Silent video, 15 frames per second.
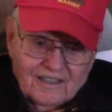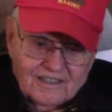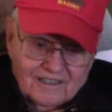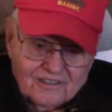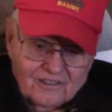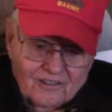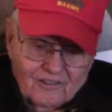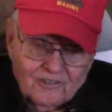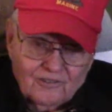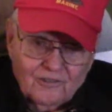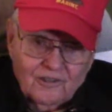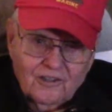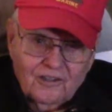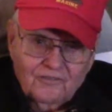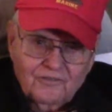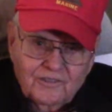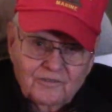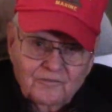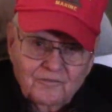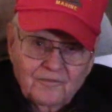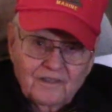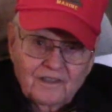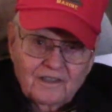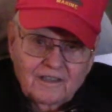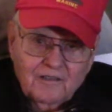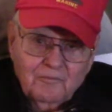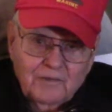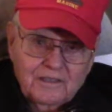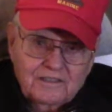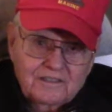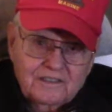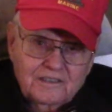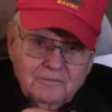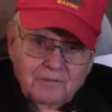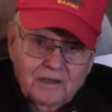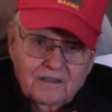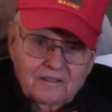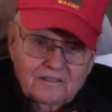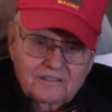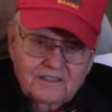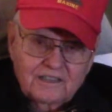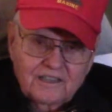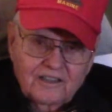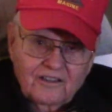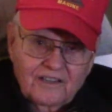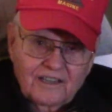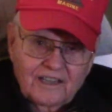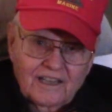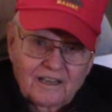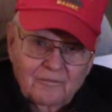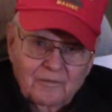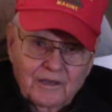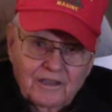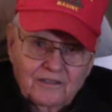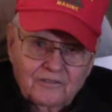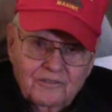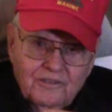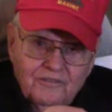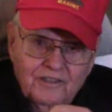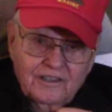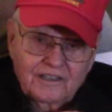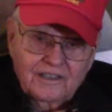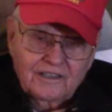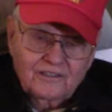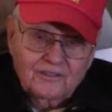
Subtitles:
of this long trough and pitch these bundles in there, and it had a belt-driven thing